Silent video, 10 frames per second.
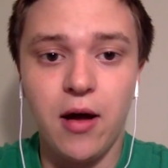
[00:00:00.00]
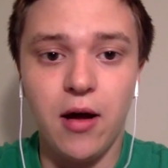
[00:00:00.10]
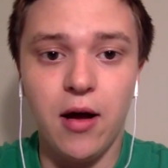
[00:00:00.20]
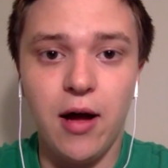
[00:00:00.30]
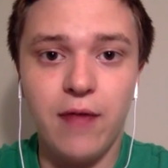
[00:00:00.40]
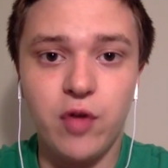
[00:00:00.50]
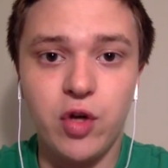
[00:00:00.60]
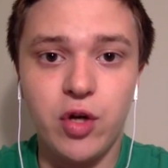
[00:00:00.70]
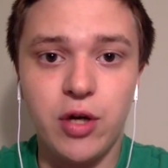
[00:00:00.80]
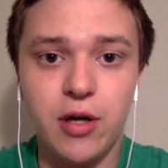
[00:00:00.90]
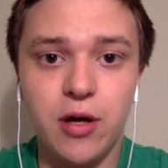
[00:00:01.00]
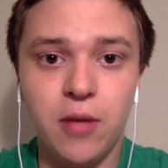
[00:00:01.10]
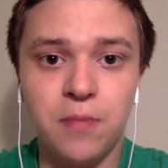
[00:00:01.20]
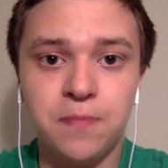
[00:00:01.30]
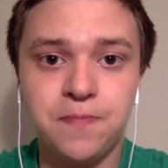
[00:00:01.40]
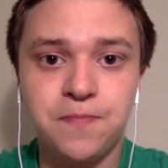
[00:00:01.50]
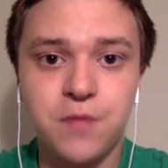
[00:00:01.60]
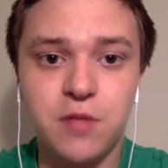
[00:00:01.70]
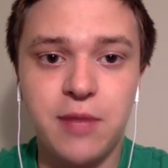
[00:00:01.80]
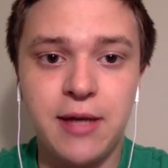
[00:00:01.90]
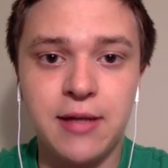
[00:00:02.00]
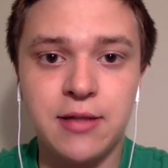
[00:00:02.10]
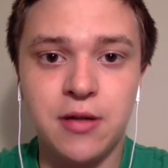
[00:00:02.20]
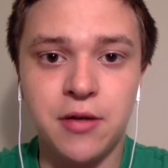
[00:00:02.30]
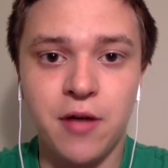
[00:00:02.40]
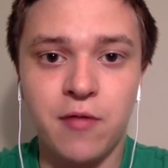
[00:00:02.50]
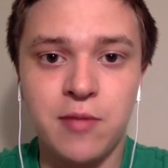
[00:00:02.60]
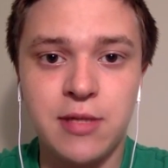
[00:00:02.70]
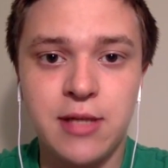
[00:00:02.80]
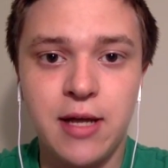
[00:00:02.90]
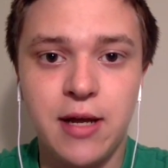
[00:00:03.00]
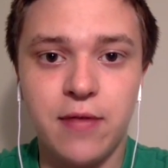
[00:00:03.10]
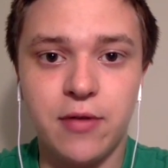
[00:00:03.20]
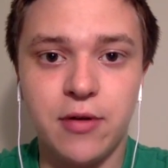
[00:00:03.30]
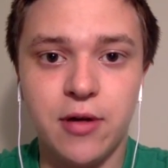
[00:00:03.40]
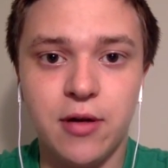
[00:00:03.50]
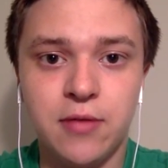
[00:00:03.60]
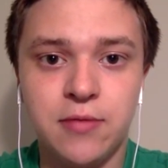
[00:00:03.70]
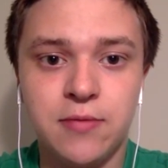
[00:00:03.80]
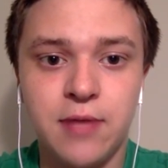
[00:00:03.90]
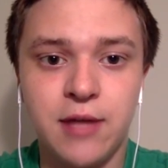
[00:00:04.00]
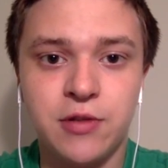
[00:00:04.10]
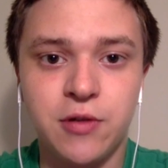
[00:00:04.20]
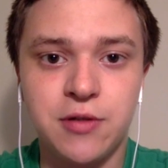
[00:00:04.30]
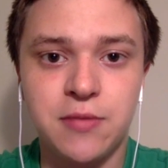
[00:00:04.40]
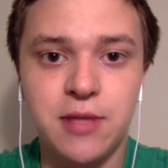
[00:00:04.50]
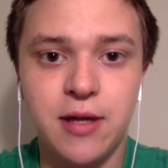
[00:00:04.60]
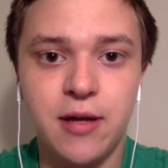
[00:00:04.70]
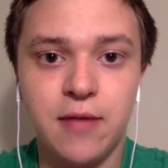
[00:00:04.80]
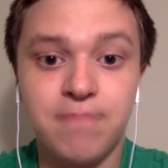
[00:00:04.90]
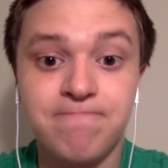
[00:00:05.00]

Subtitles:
Have a good Dependence on Government Day. Have a good Nationalism Day.